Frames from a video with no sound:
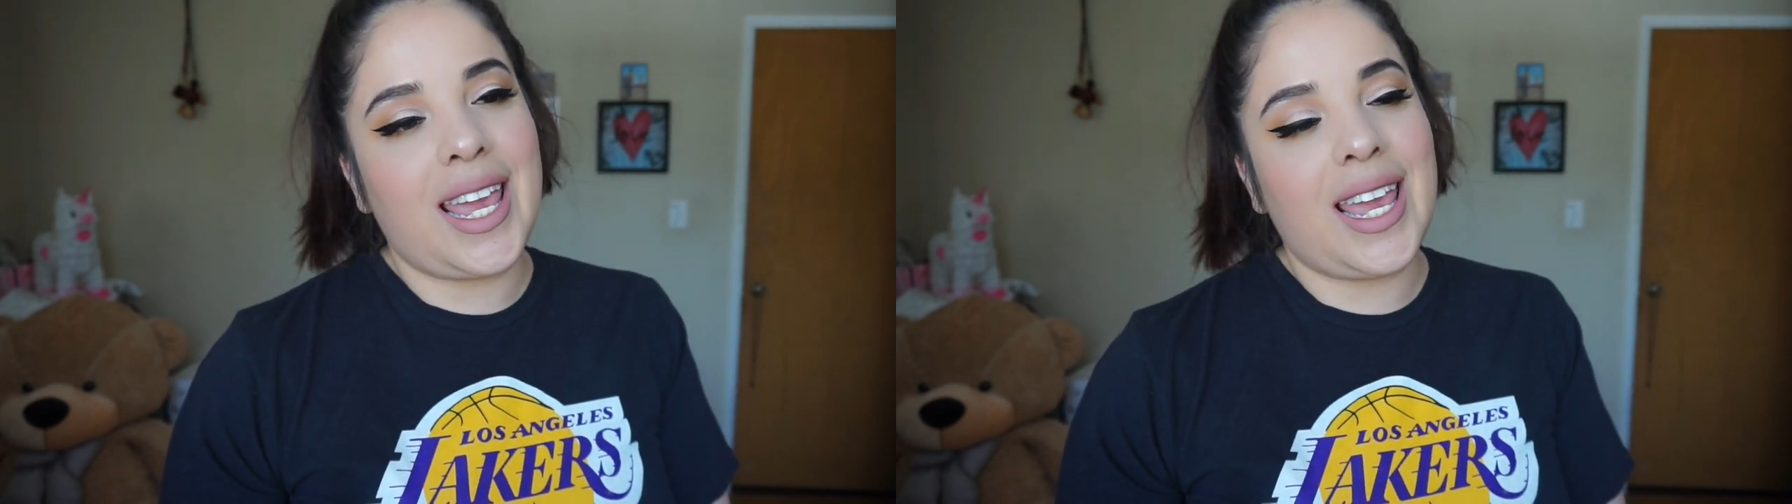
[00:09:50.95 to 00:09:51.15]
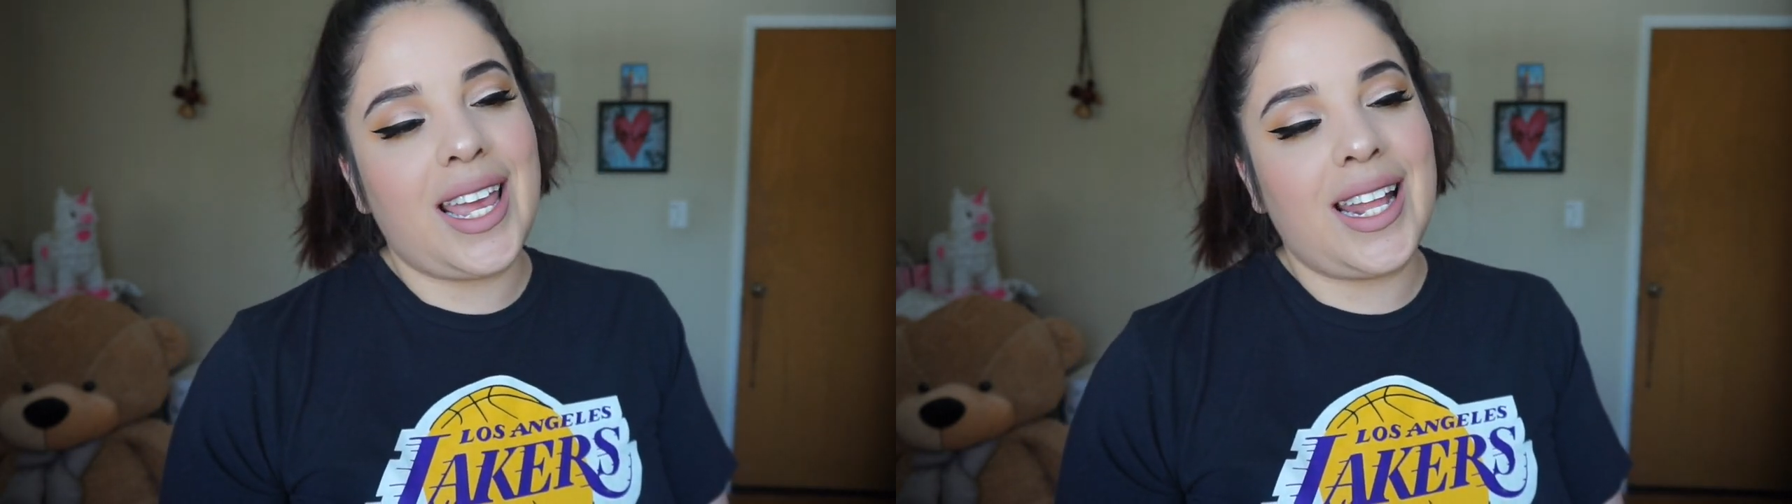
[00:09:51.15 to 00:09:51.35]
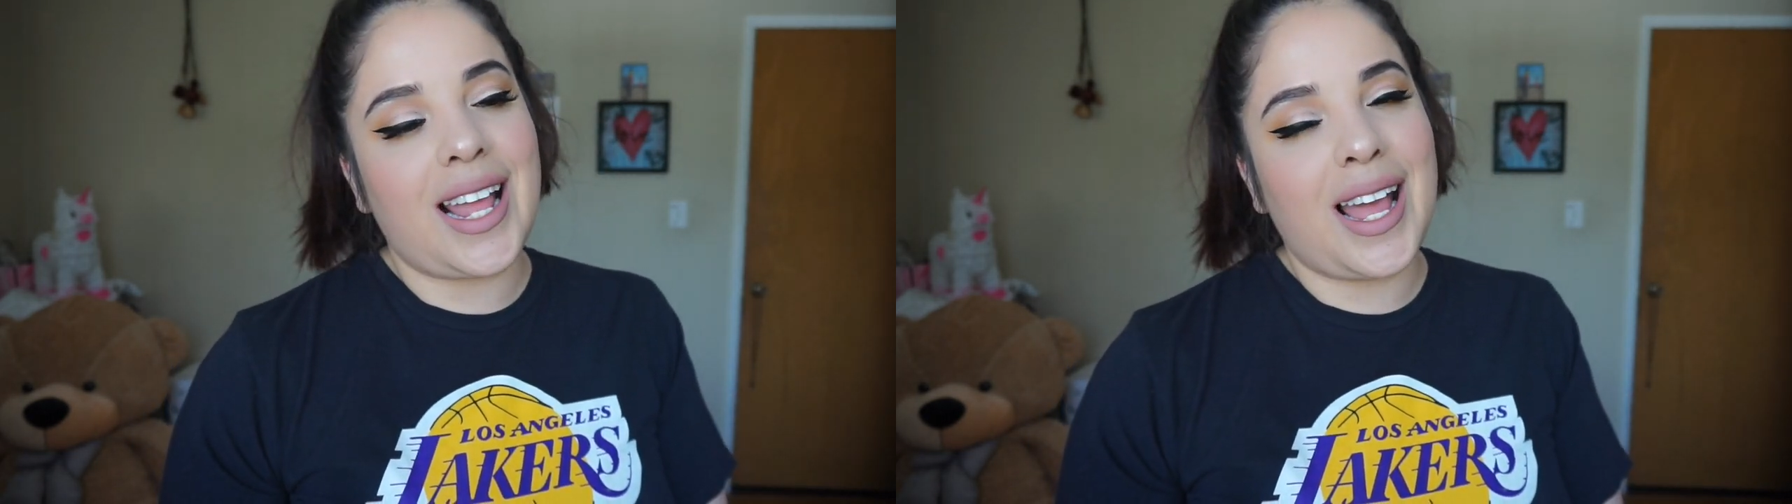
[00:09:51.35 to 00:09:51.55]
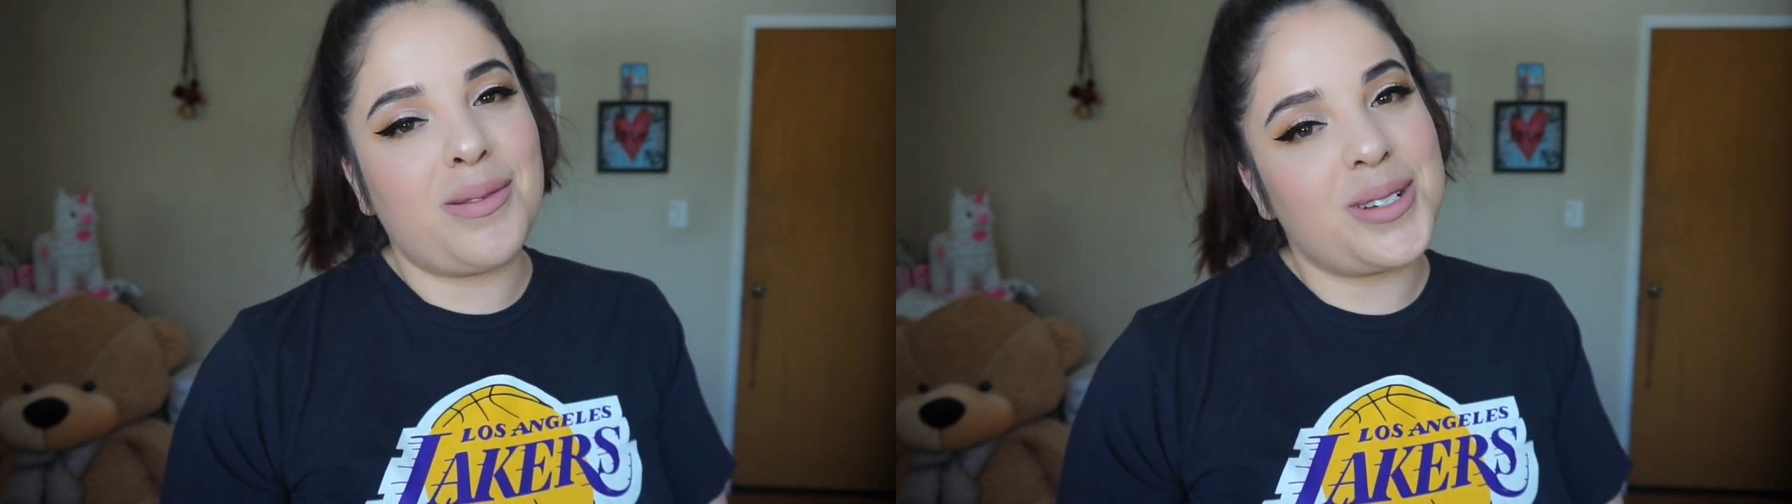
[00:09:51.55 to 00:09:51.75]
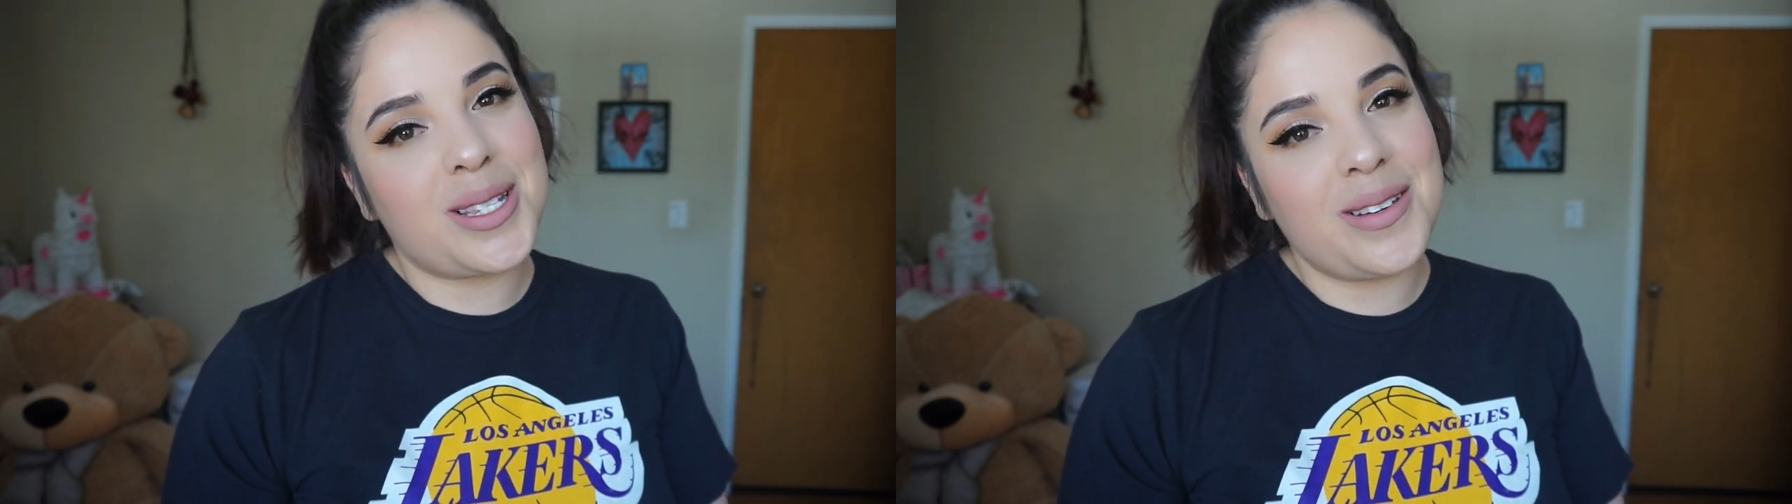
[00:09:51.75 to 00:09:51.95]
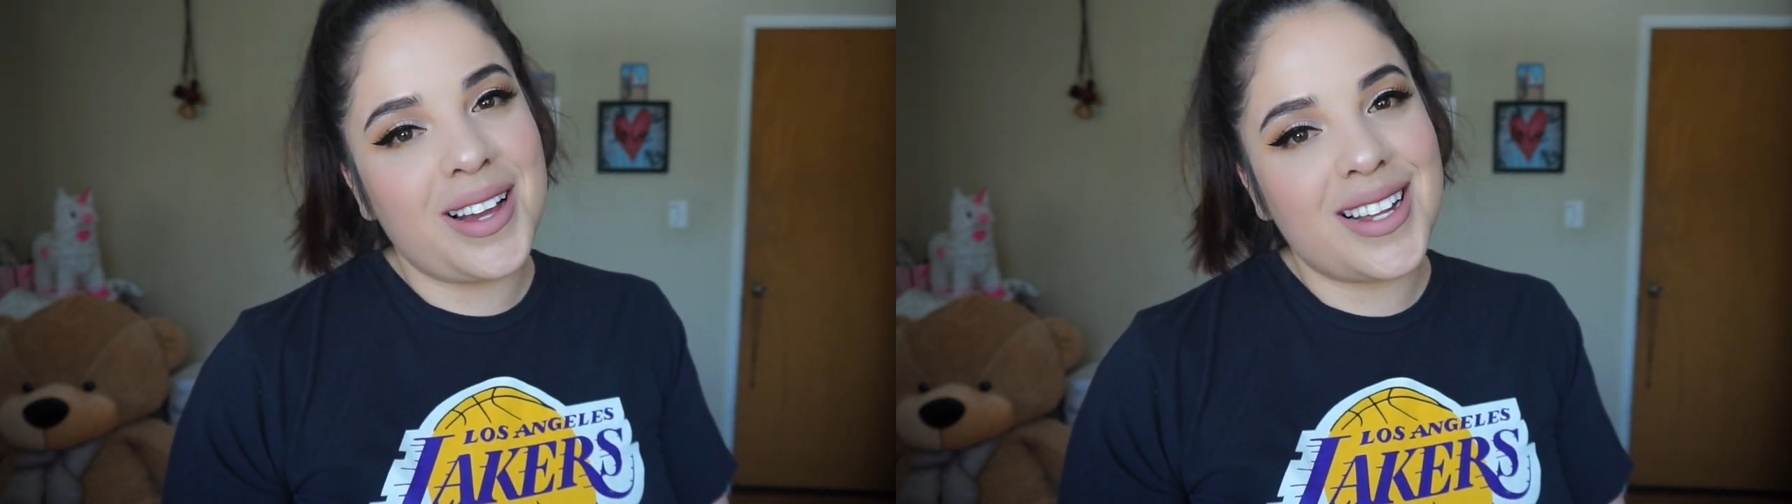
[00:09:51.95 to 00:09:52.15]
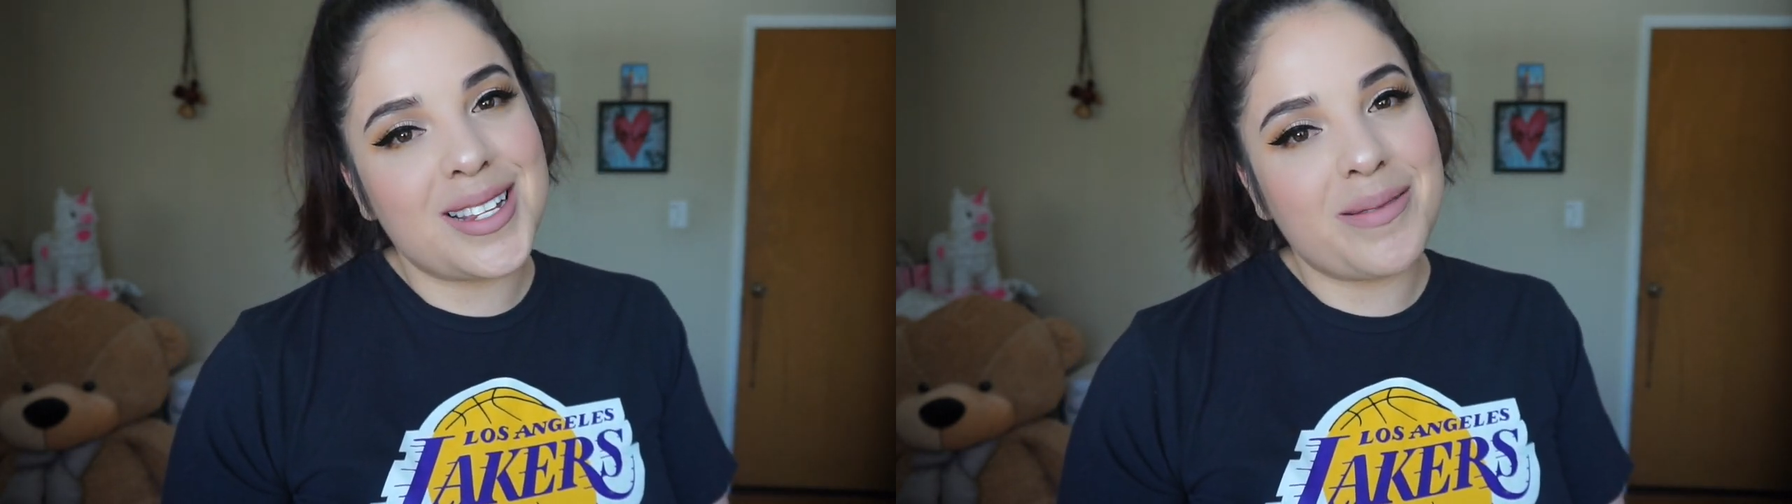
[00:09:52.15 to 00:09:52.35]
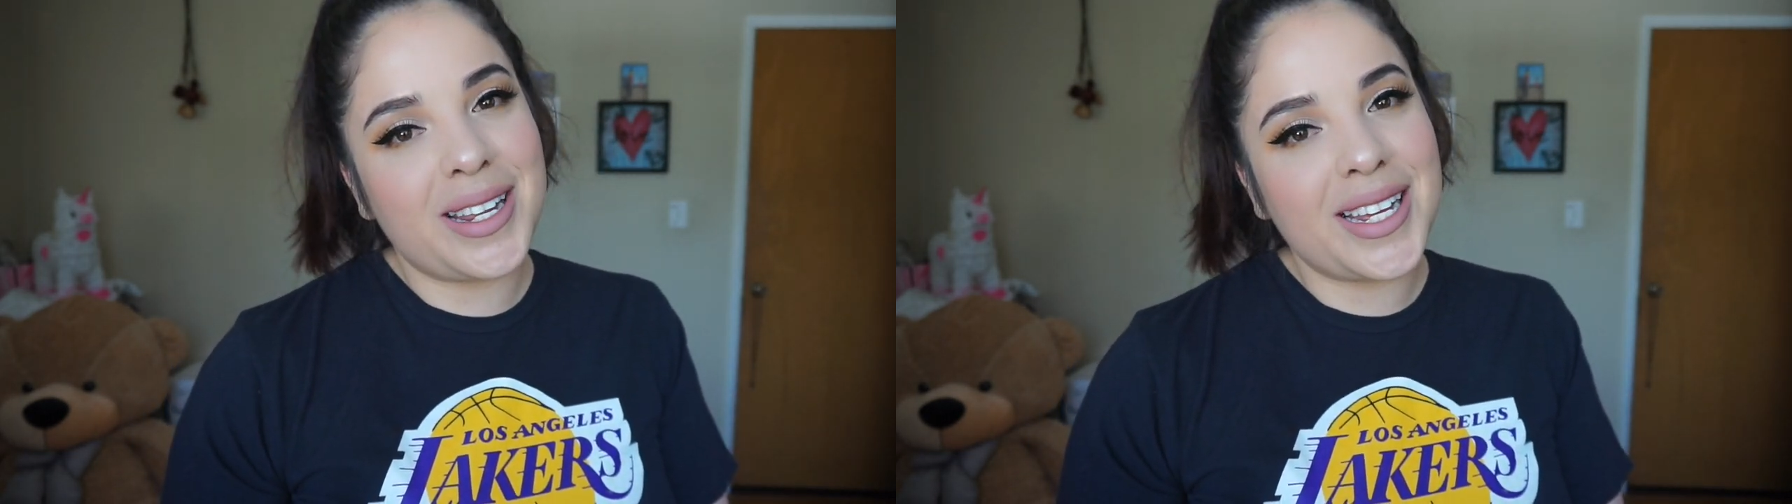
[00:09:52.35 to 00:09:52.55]
And I will see you
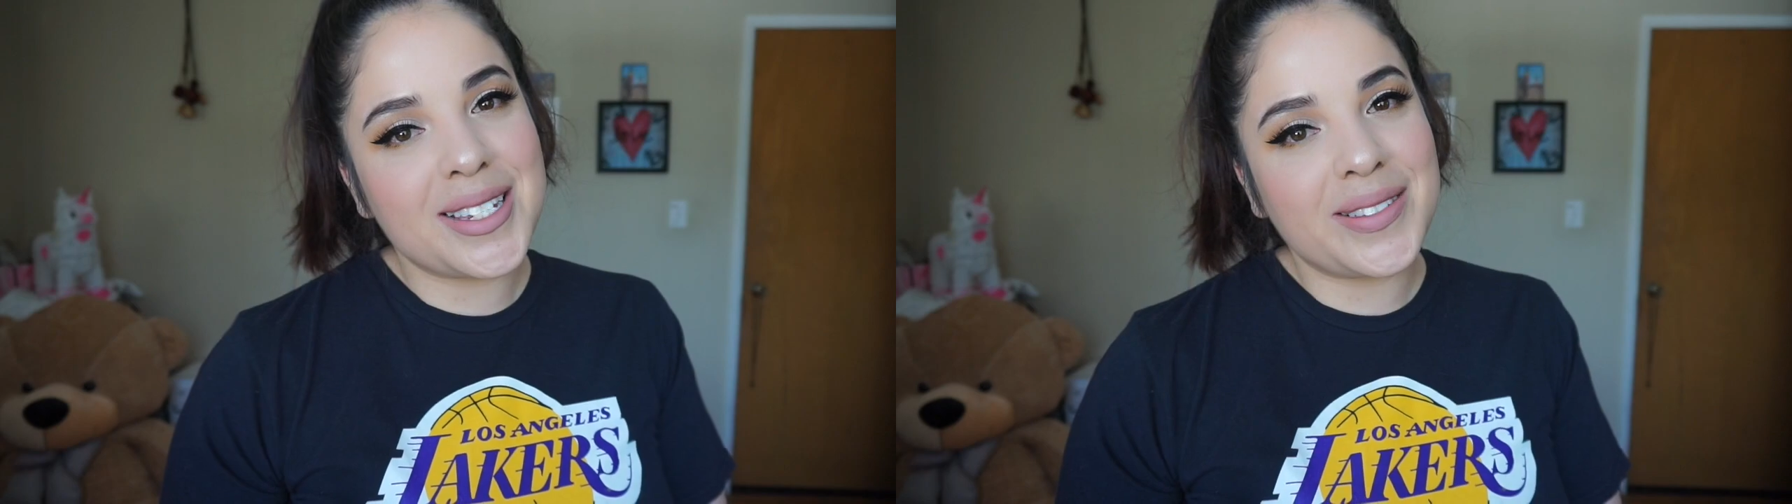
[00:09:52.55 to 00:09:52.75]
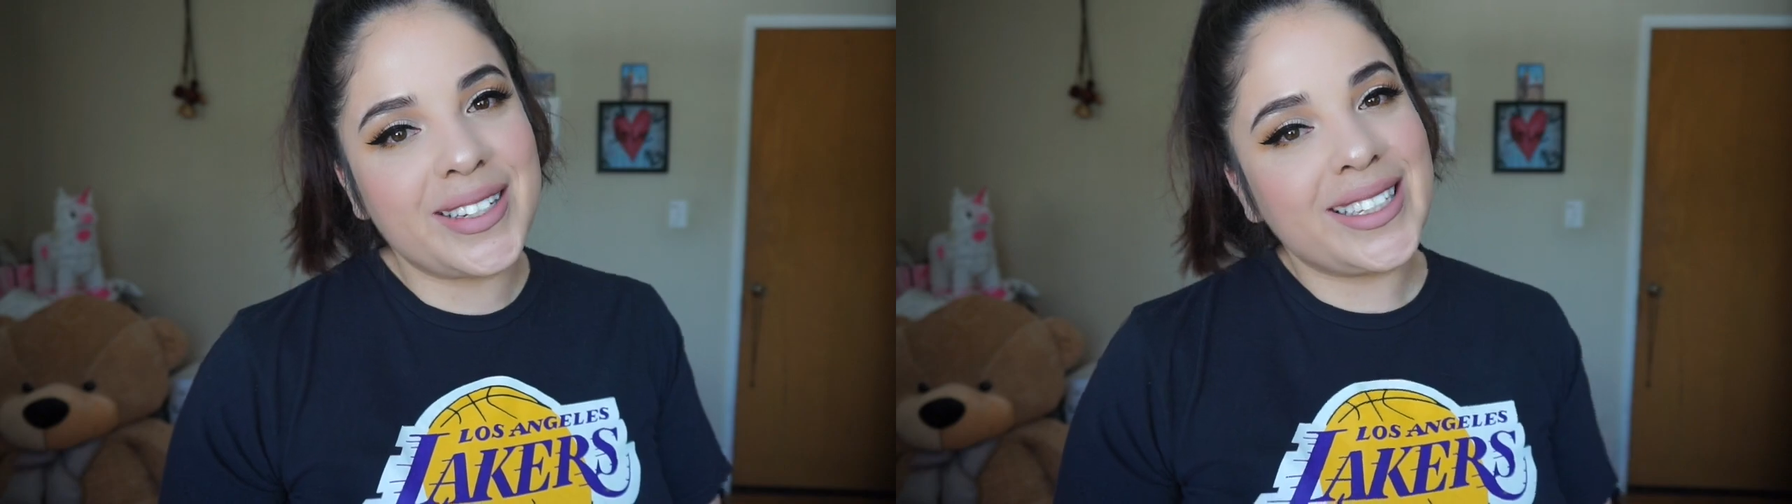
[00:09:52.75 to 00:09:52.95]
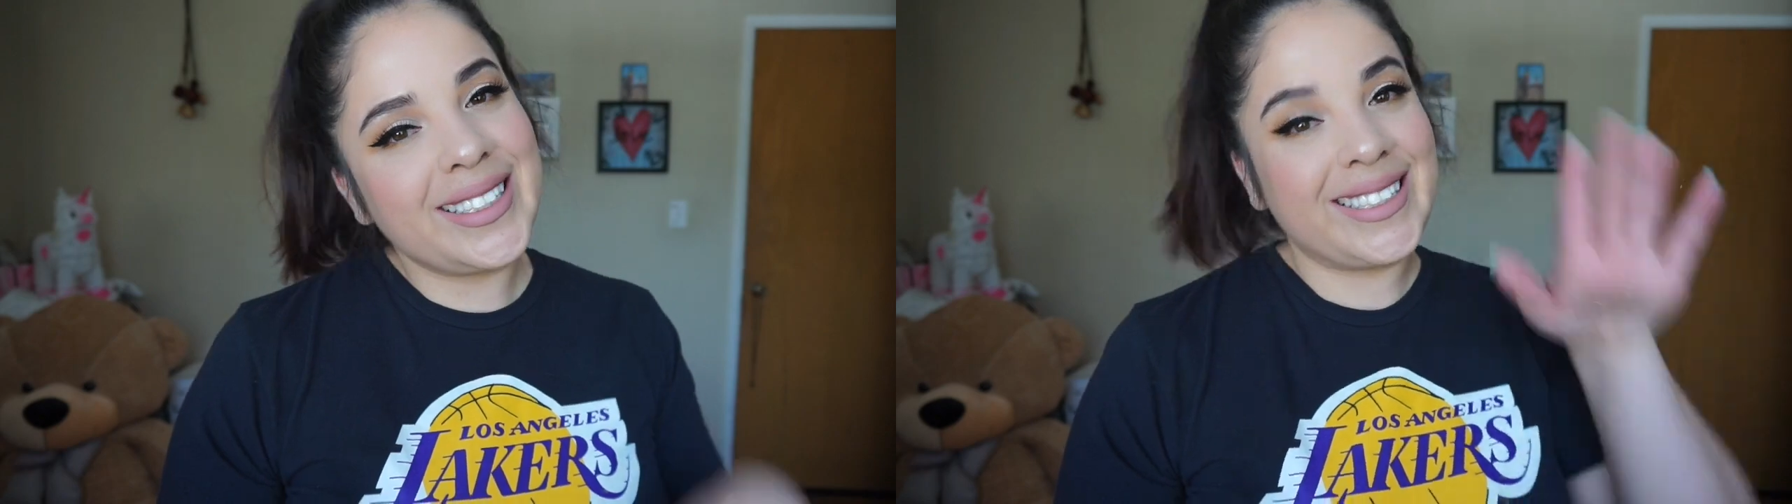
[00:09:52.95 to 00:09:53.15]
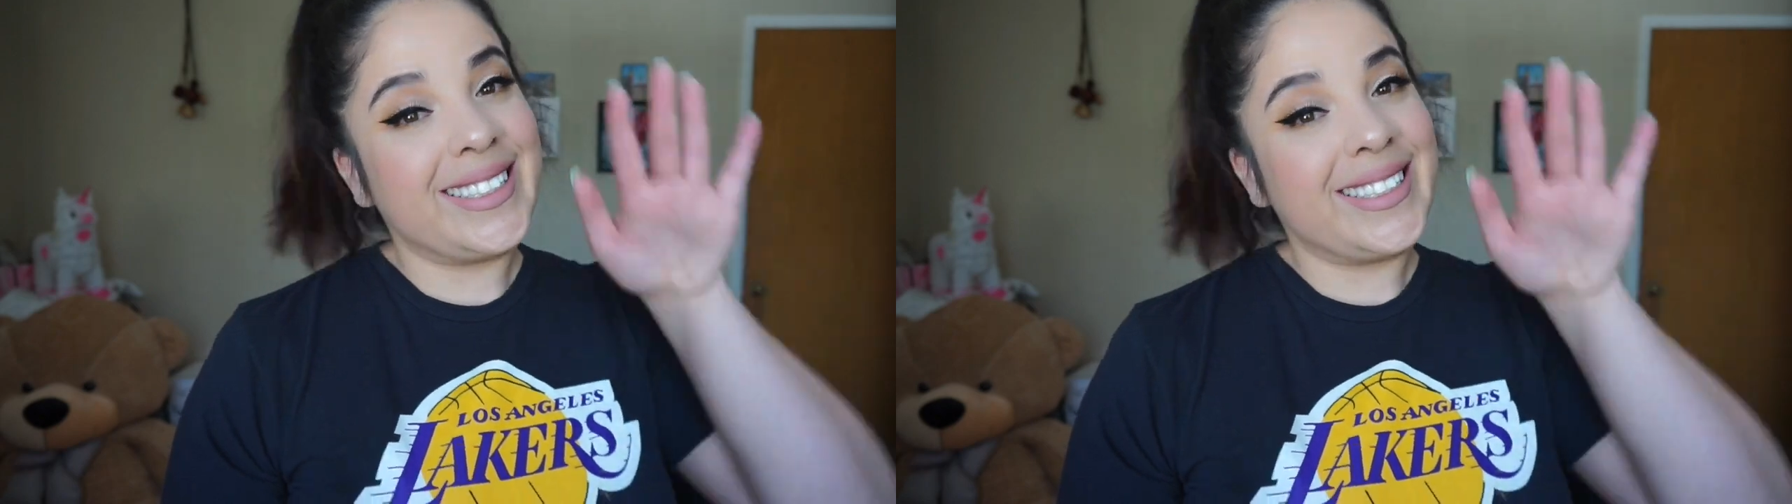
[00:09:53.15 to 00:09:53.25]
guys in my next one.